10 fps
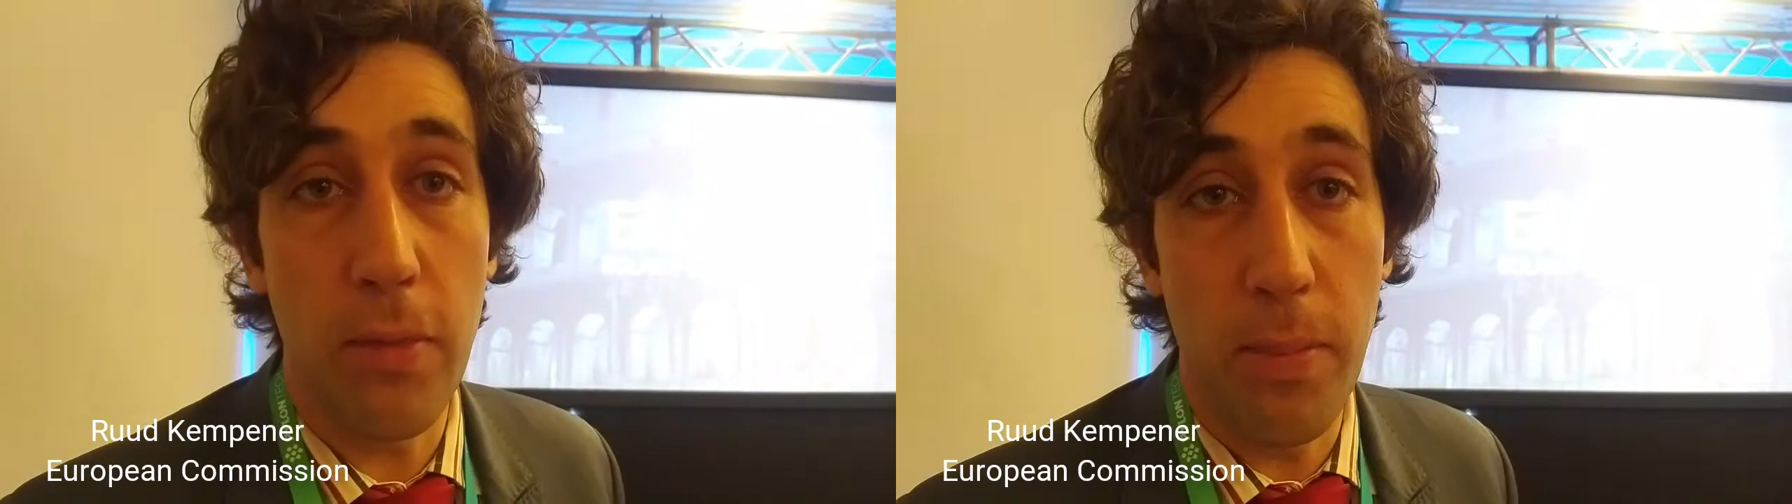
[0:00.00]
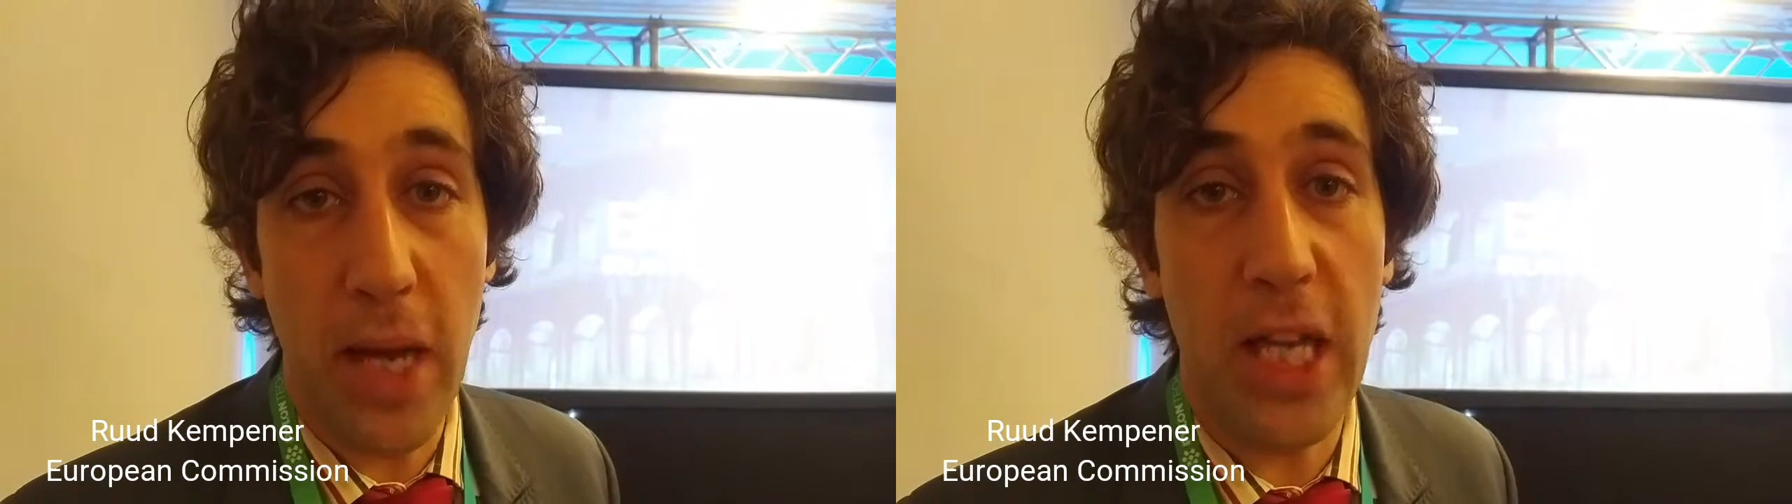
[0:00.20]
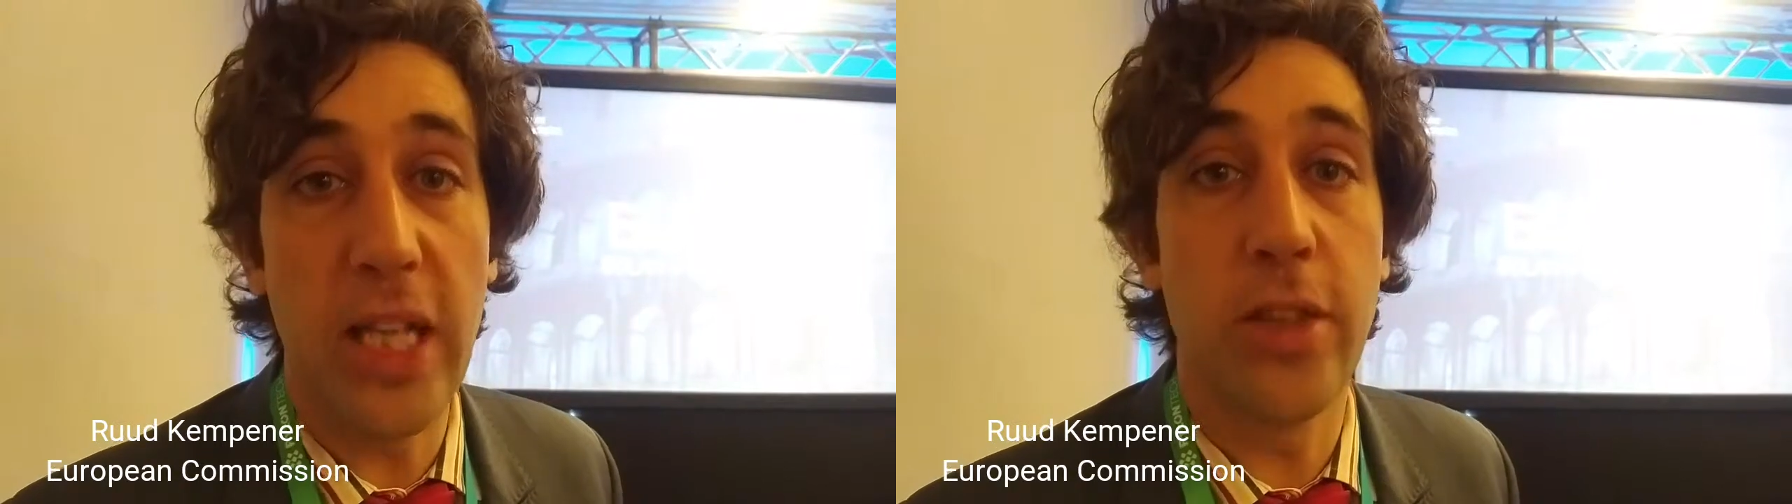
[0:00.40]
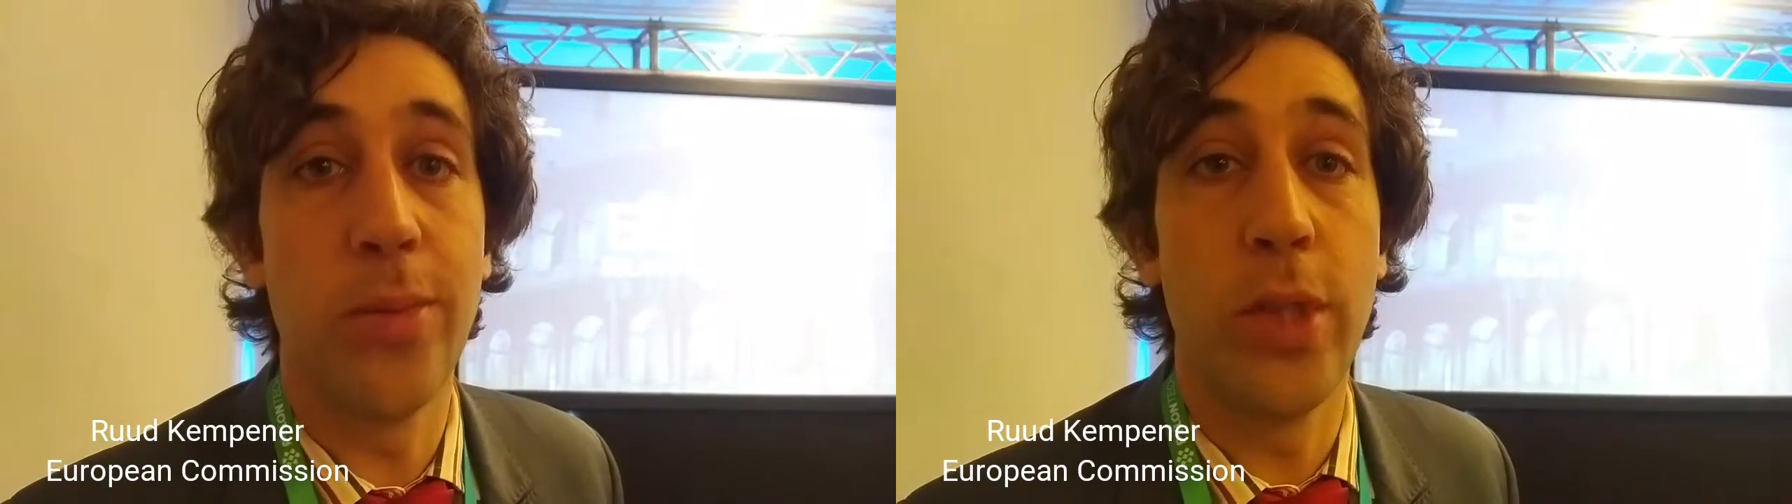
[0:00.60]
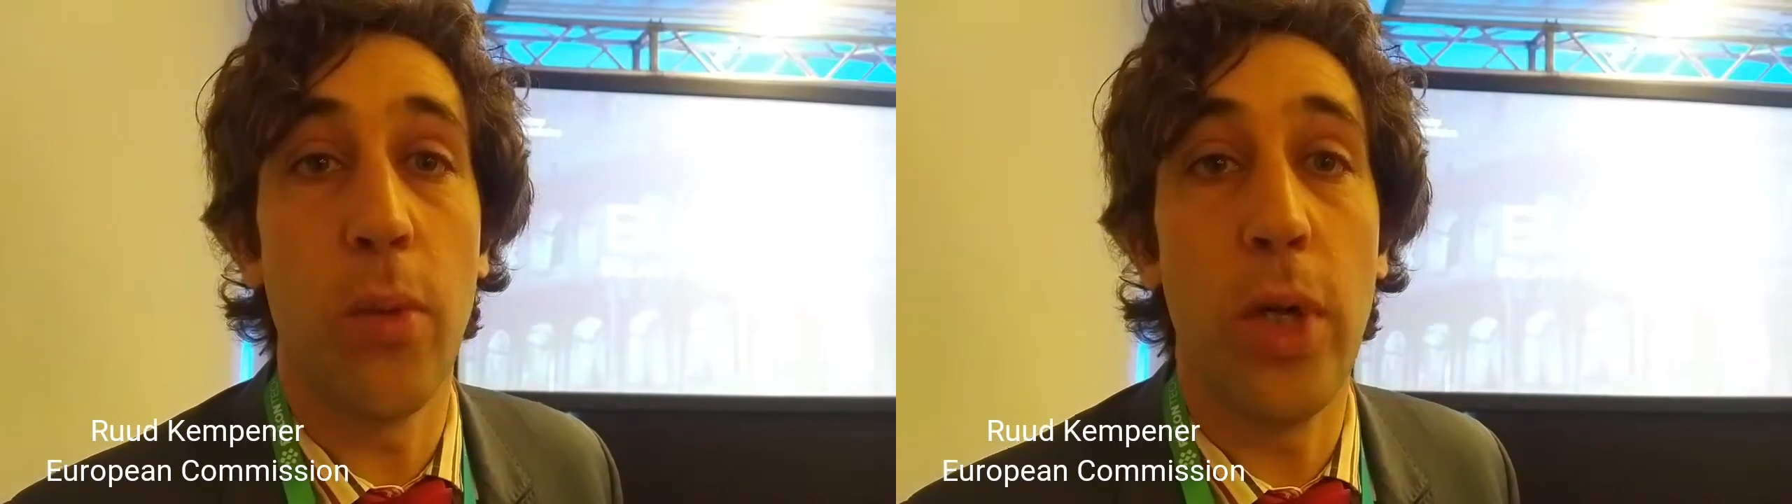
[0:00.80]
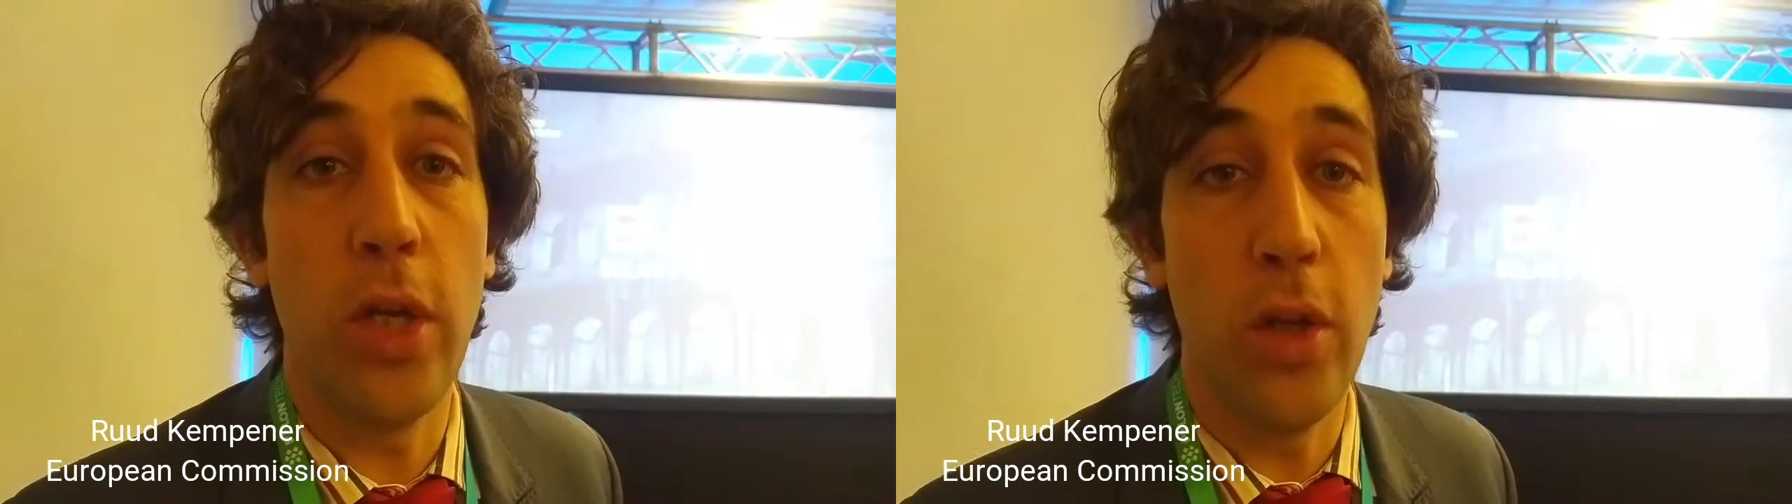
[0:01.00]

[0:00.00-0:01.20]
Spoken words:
mechanisms that we